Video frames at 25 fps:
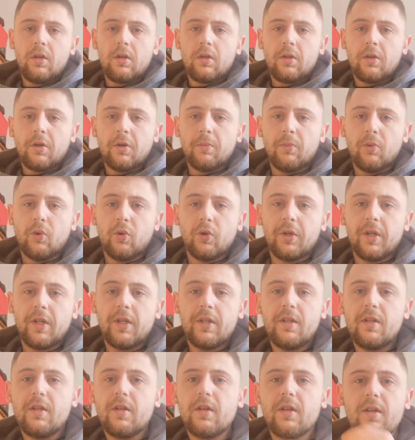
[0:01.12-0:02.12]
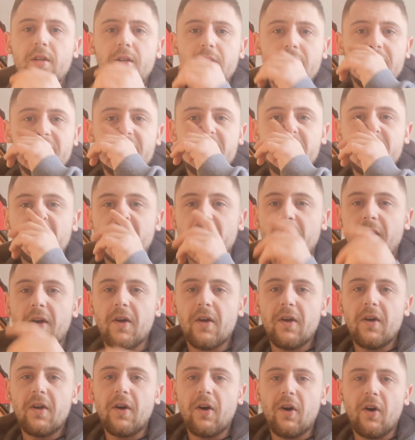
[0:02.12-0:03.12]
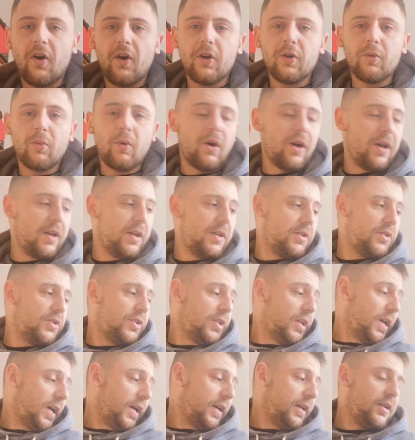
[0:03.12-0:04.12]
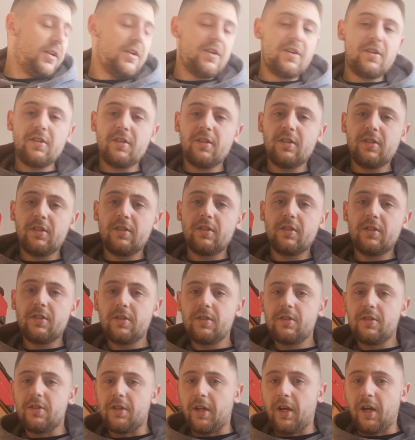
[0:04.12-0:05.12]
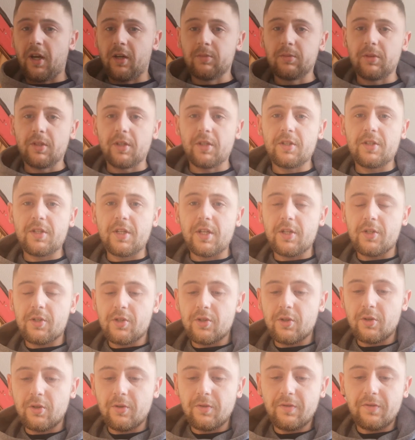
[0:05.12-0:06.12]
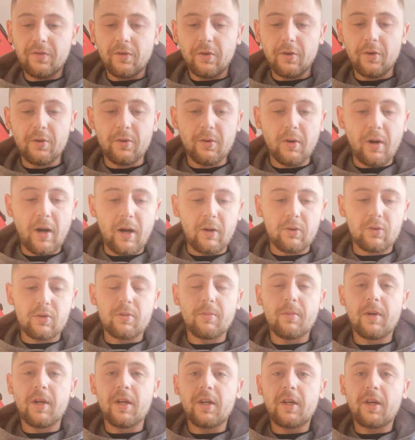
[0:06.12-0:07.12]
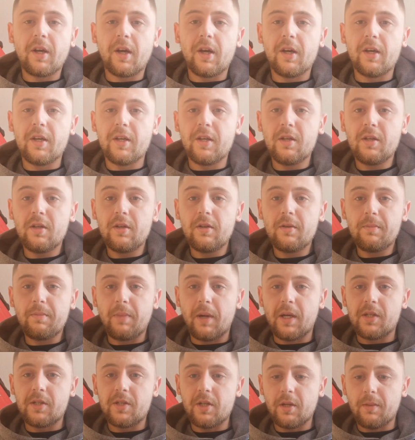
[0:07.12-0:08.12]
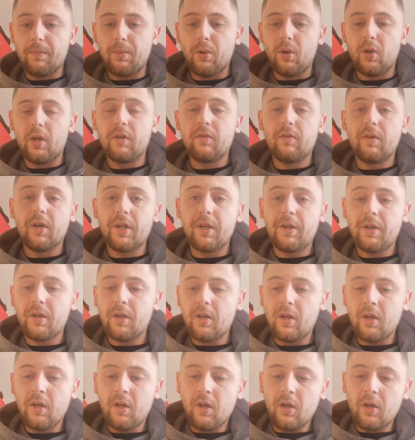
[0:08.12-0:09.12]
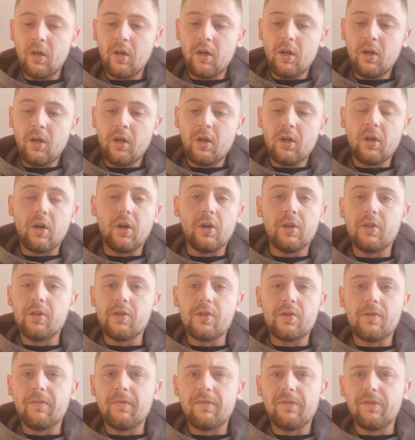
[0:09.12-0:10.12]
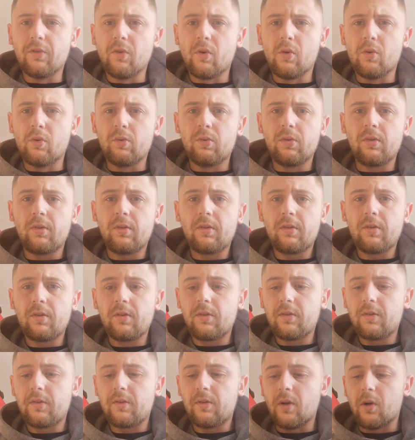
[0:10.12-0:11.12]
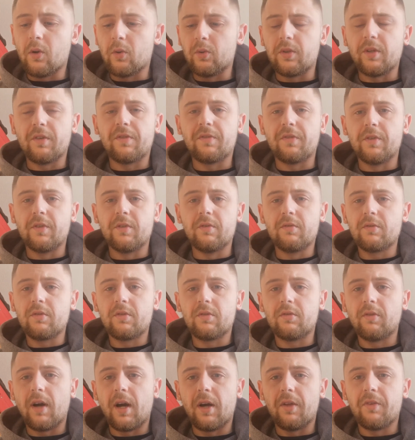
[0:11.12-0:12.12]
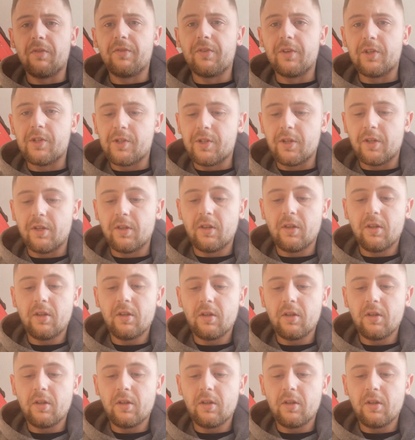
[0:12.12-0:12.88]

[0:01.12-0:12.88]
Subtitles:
Good morning, it's Isle of Wight Sea Angler. Today I'm going to teach you through how to make a basic pulley rig. I use them for all different ground fishing,